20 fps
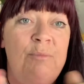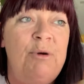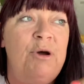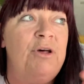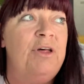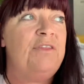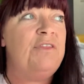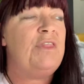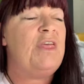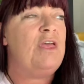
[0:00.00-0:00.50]

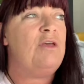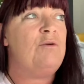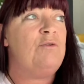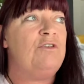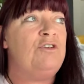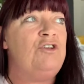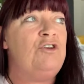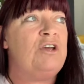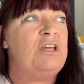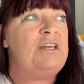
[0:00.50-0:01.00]
officially it's
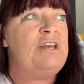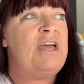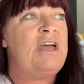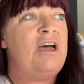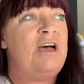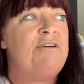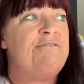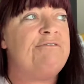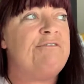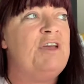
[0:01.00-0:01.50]
level
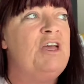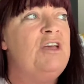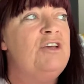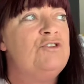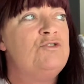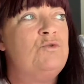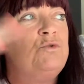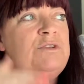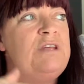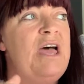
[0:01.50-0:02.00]
2, but
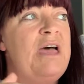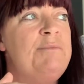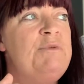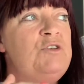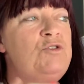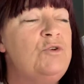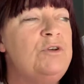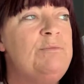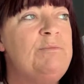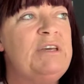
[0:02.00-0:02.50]
Tammy's
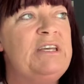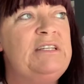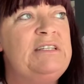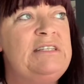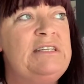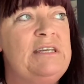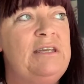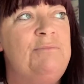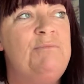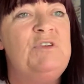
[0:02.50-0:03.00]

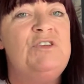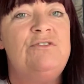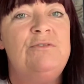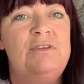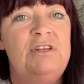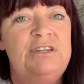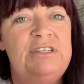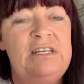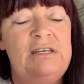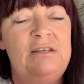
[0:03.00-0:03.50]

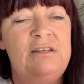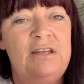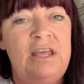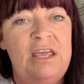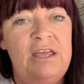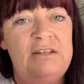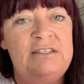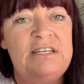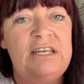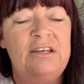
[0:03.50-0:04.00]
girl,
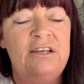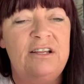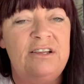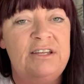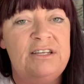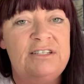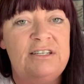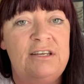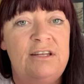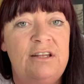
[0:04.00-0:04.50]
Margaret,
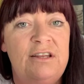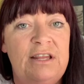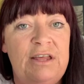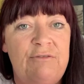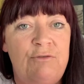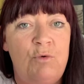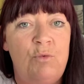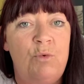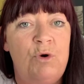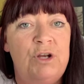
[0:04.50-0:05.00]
is a
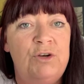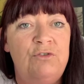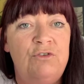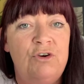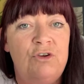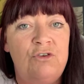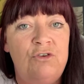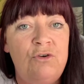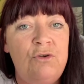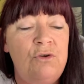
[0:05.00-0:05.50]

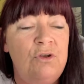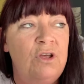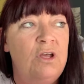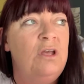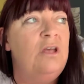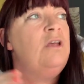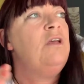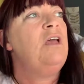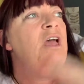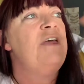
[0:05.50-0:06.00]
teammate like the
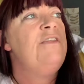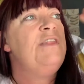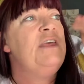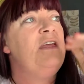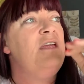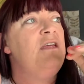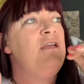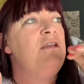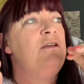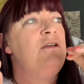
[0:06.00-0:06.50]
same
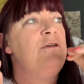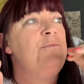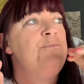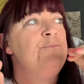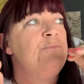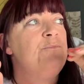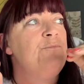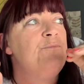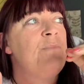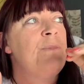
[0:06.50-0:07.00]
as us.
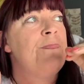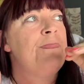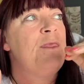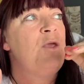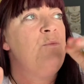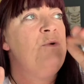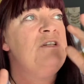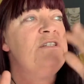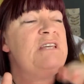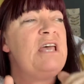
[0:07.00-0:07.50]

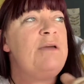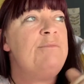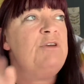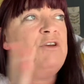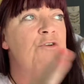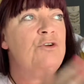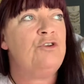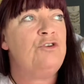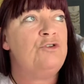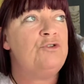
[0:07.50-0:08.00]
But
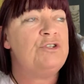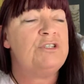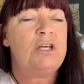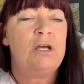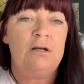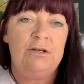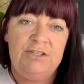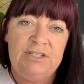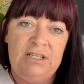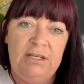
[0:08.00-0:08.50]
you can
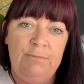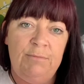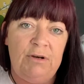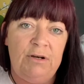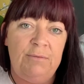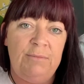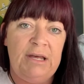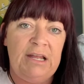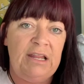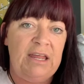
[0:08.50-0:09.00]
have, so
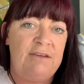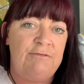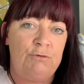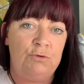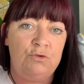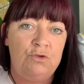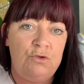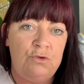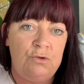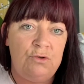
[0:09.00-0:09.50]
Tammy
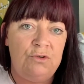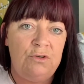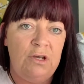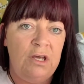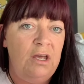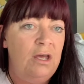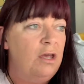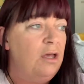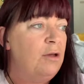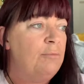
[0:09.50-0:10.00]
joined my
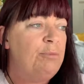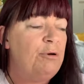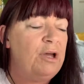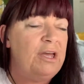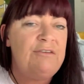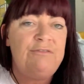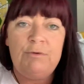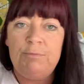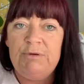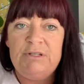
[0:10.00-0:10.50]
team and
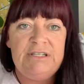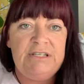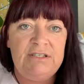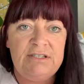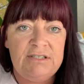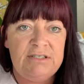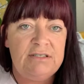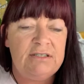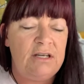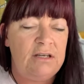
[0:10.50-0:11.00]

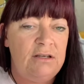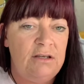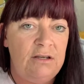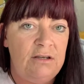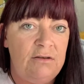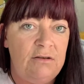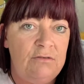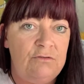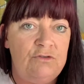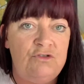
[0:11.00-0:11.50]
technically
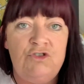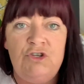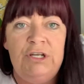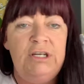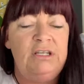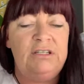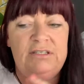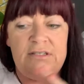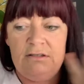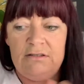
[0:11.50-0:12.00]
is a
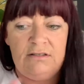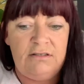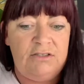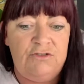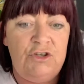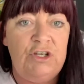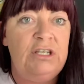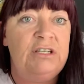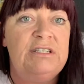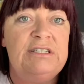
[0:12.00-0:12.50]
level 1
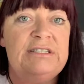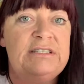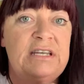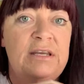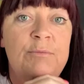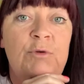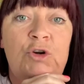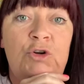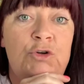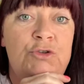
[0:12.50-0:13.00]
recruit,
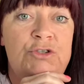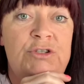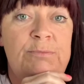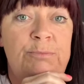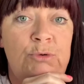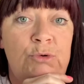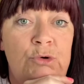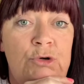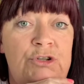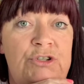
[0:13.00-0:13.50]
and
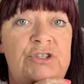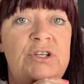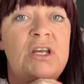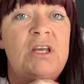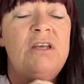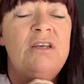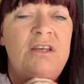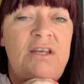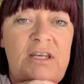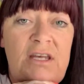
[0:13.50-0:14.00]
then
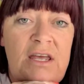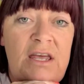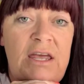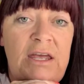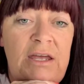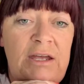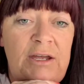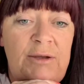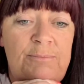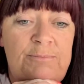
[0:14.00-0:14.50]

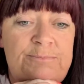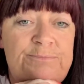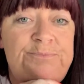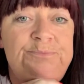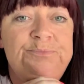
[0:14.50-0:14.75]
when Tammy